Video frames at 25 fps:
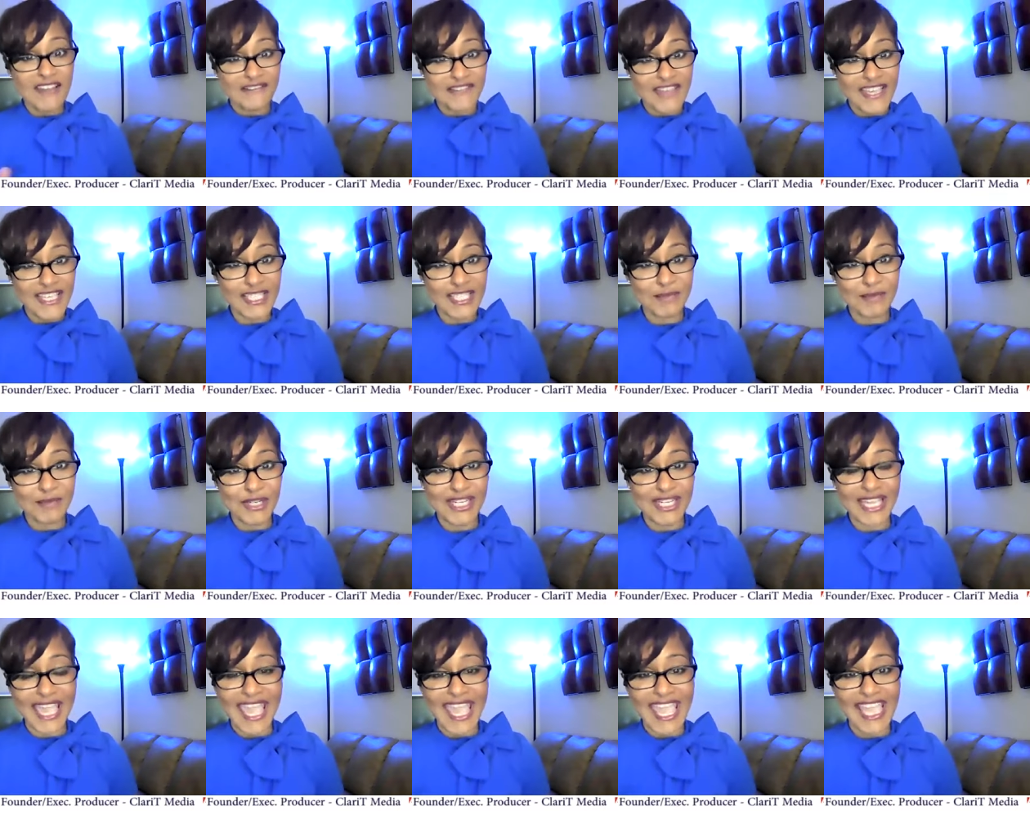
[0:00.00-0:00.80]

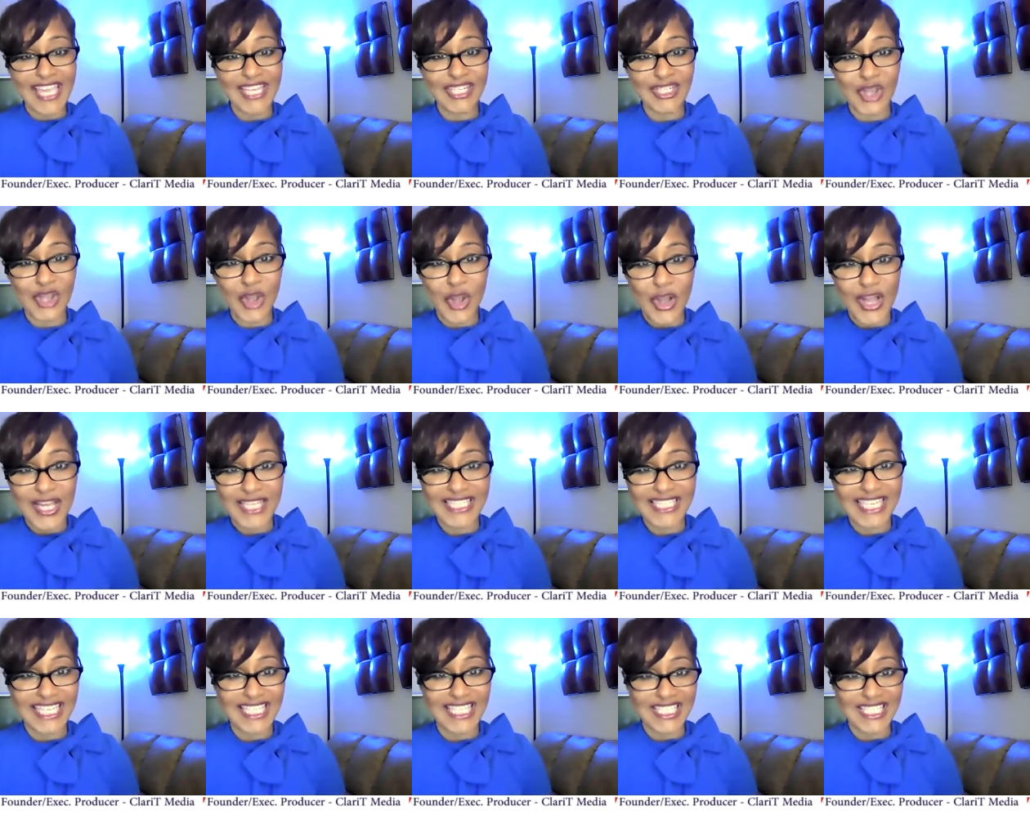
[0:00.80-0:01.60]
Facebook, and
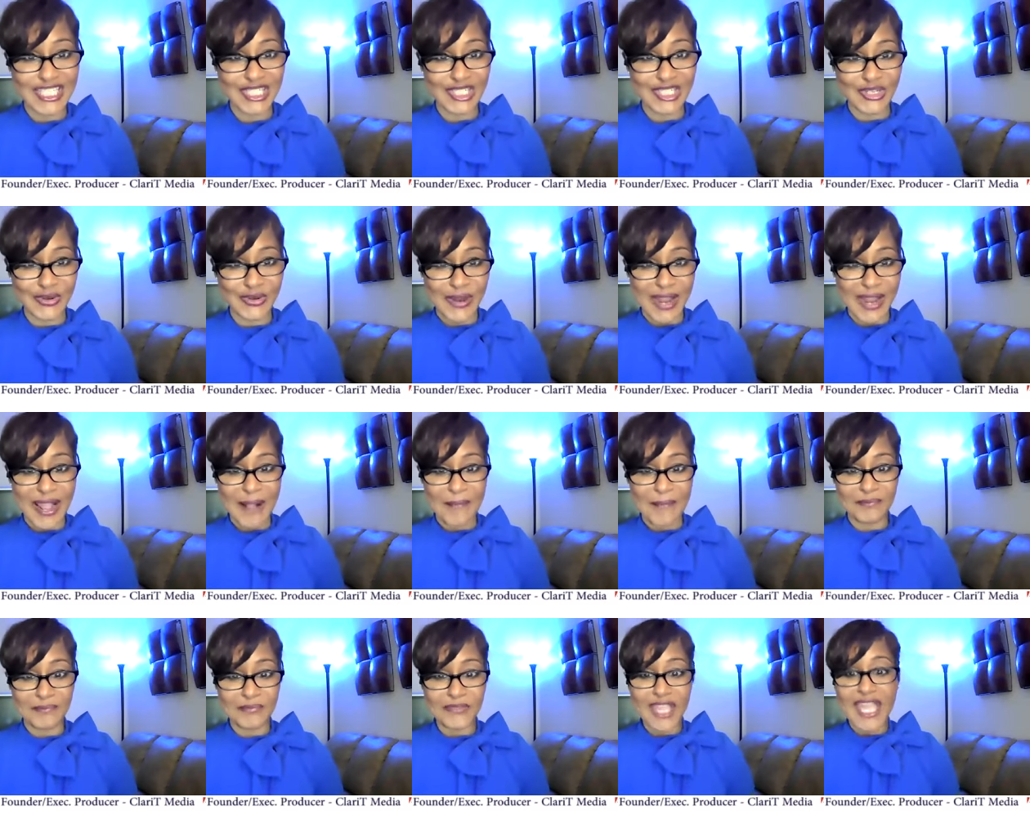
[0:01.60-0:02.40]
on
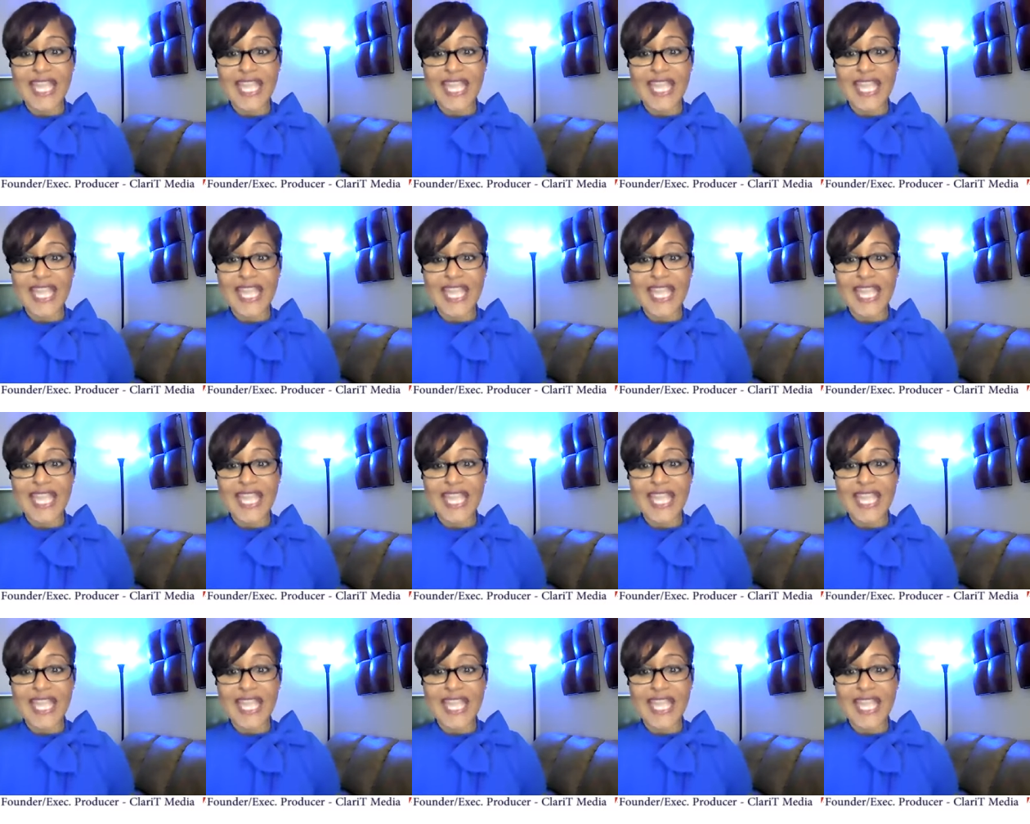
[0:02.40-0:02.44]
Instagram.